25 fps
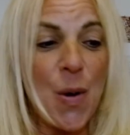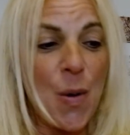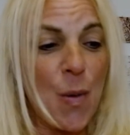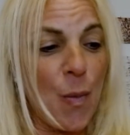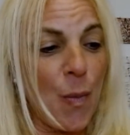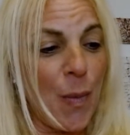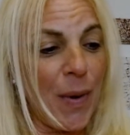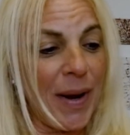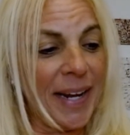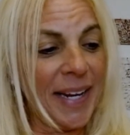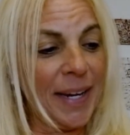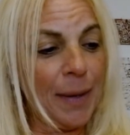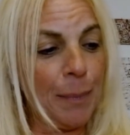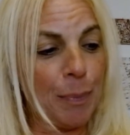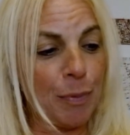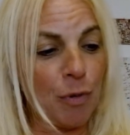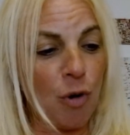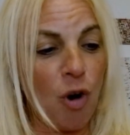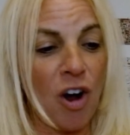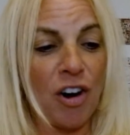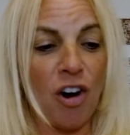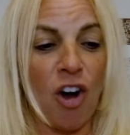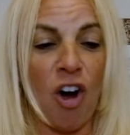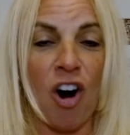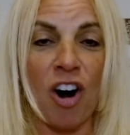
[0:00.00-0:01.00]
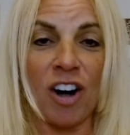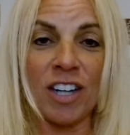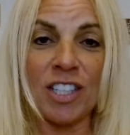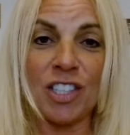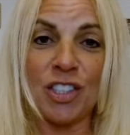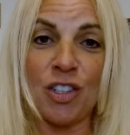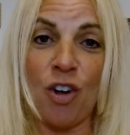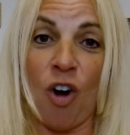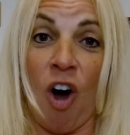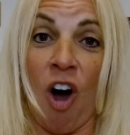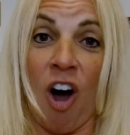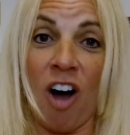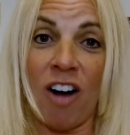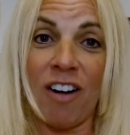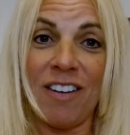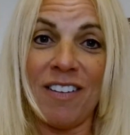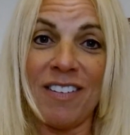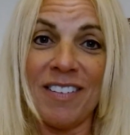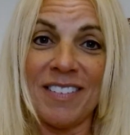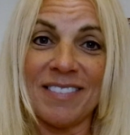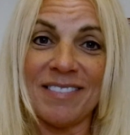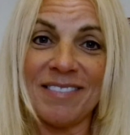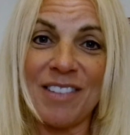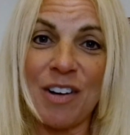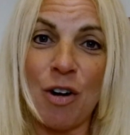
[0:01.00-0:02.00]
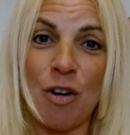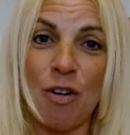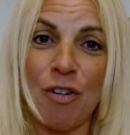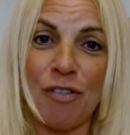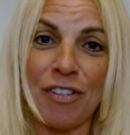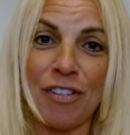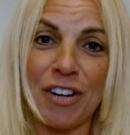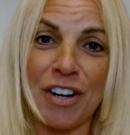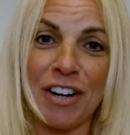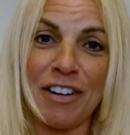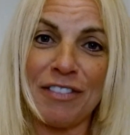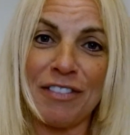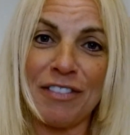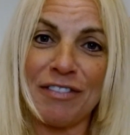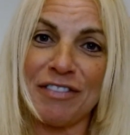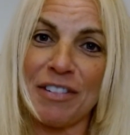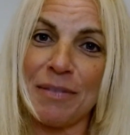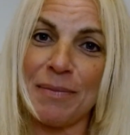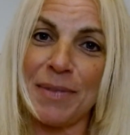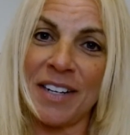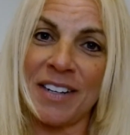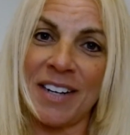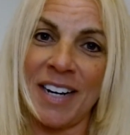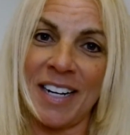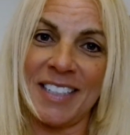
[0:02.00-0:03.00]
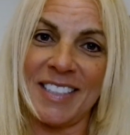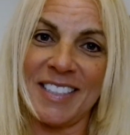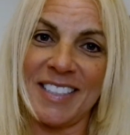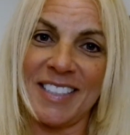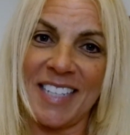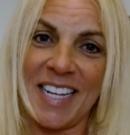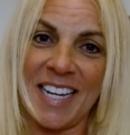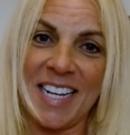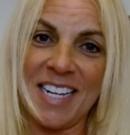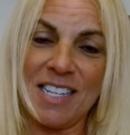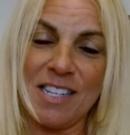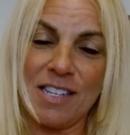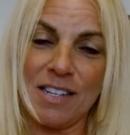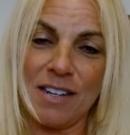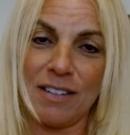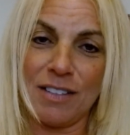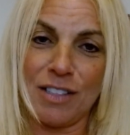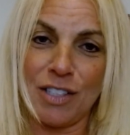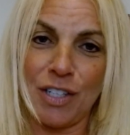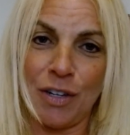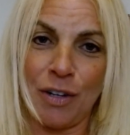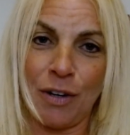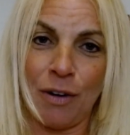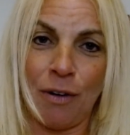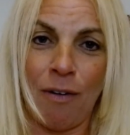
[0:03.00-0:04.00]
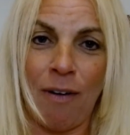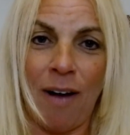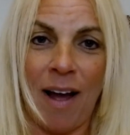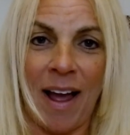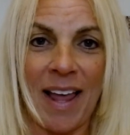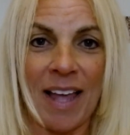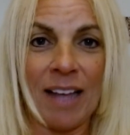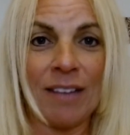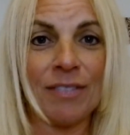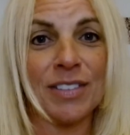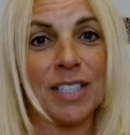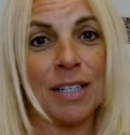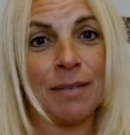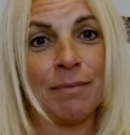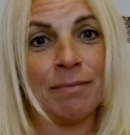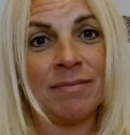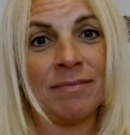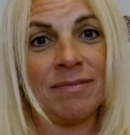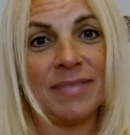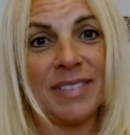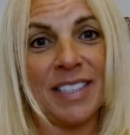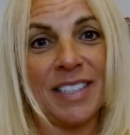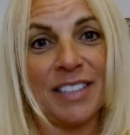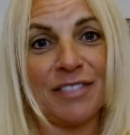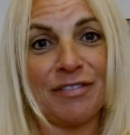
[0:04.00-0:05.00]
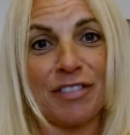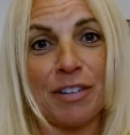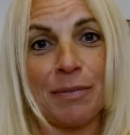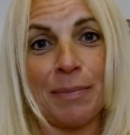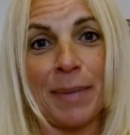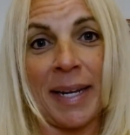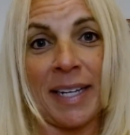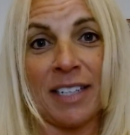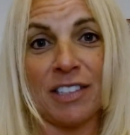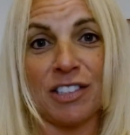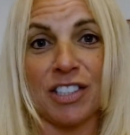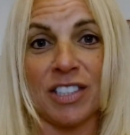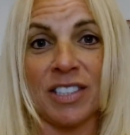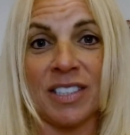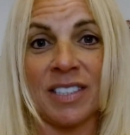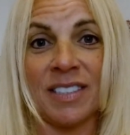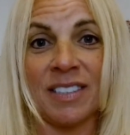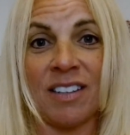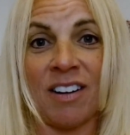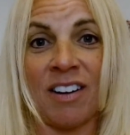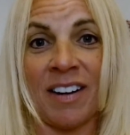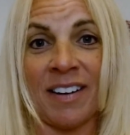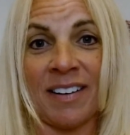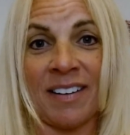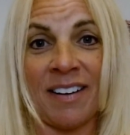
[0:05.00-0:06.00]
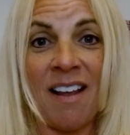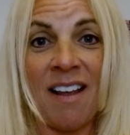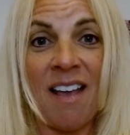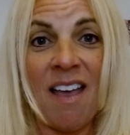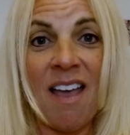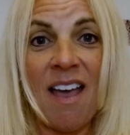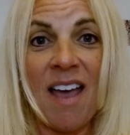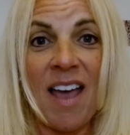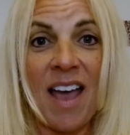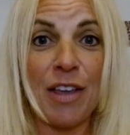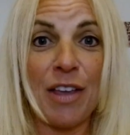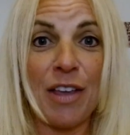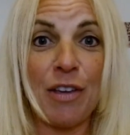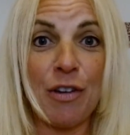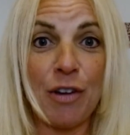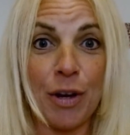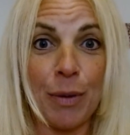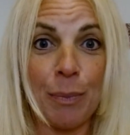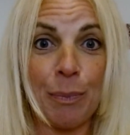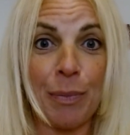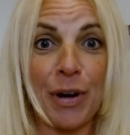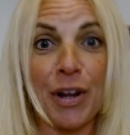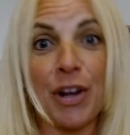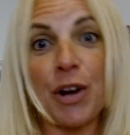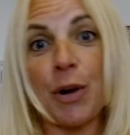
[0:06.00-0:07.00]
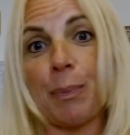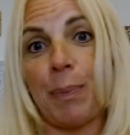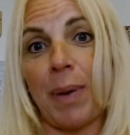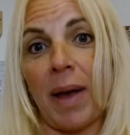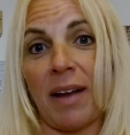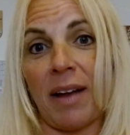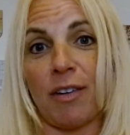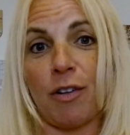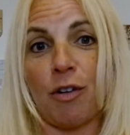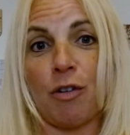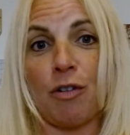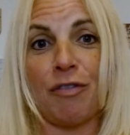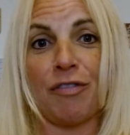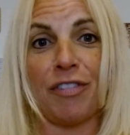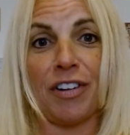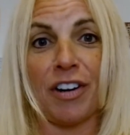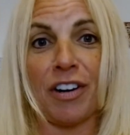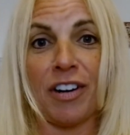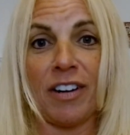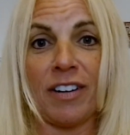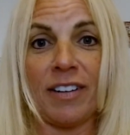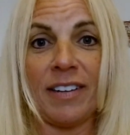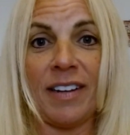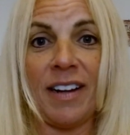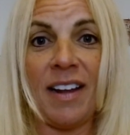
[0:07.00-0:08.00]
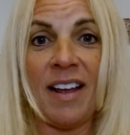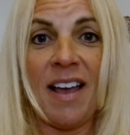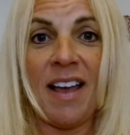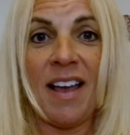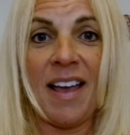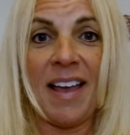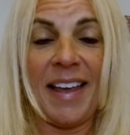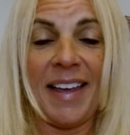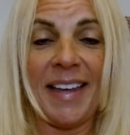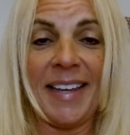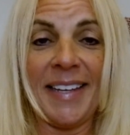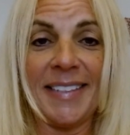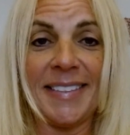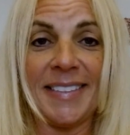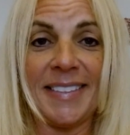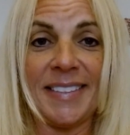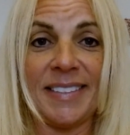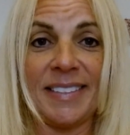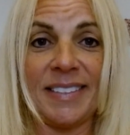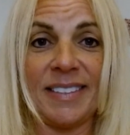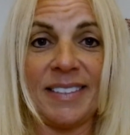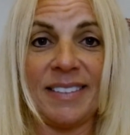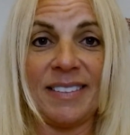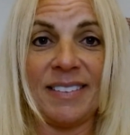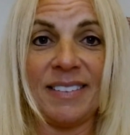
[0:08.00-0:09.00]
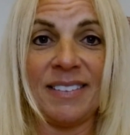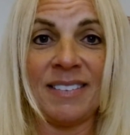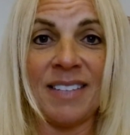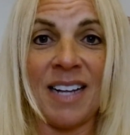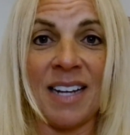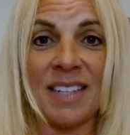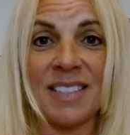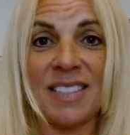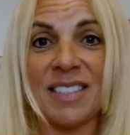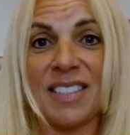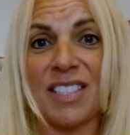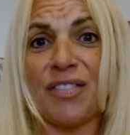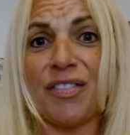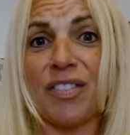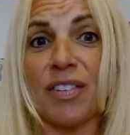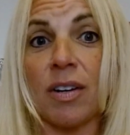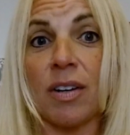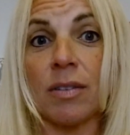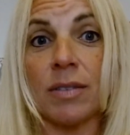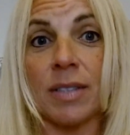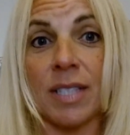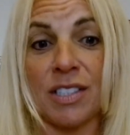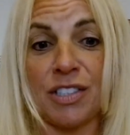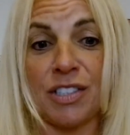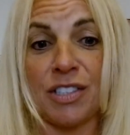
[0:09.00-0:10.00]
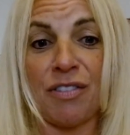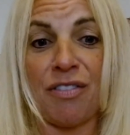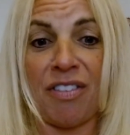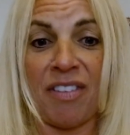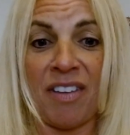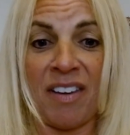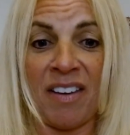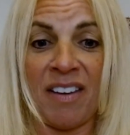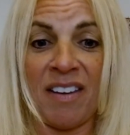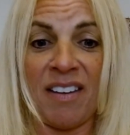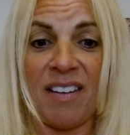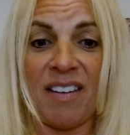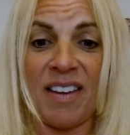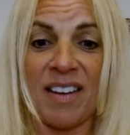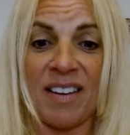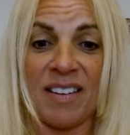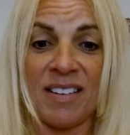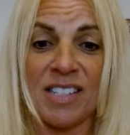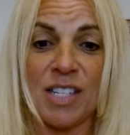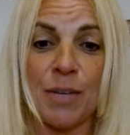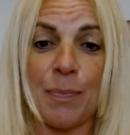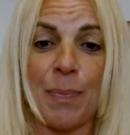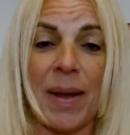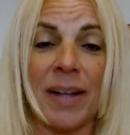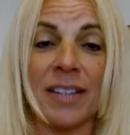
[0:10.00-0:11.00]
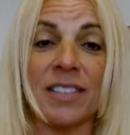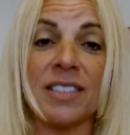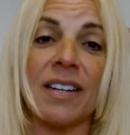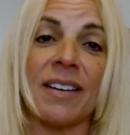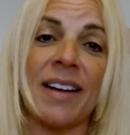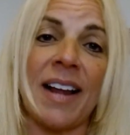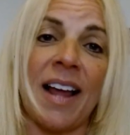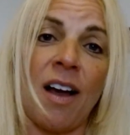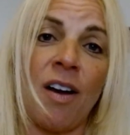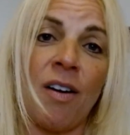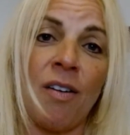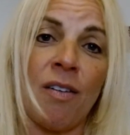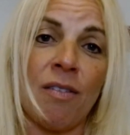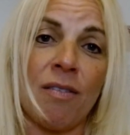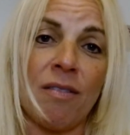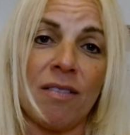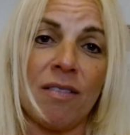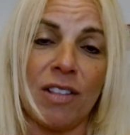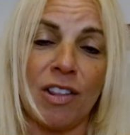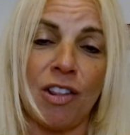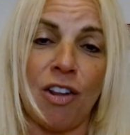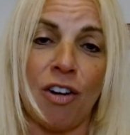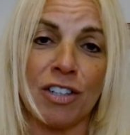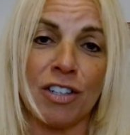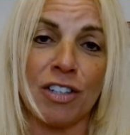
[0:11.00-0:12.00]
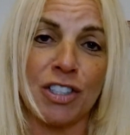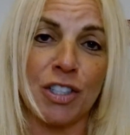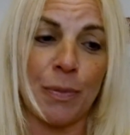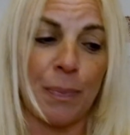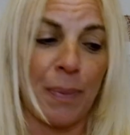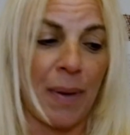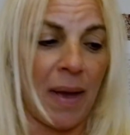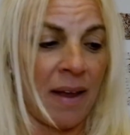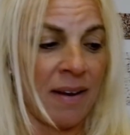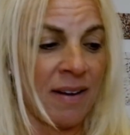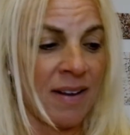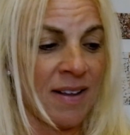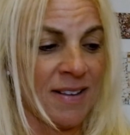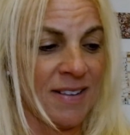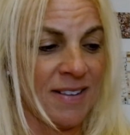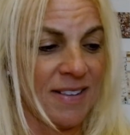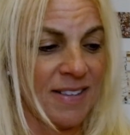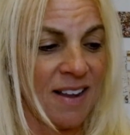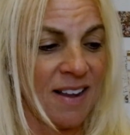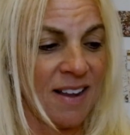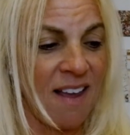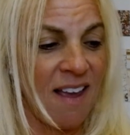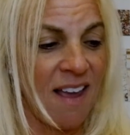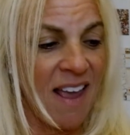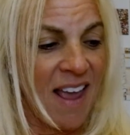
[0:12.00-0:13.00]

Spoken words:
We brought our dog over from the United States. So I have some information on how you can bring your pet over. It's not as difficult as you think, and it depends on how large your pet is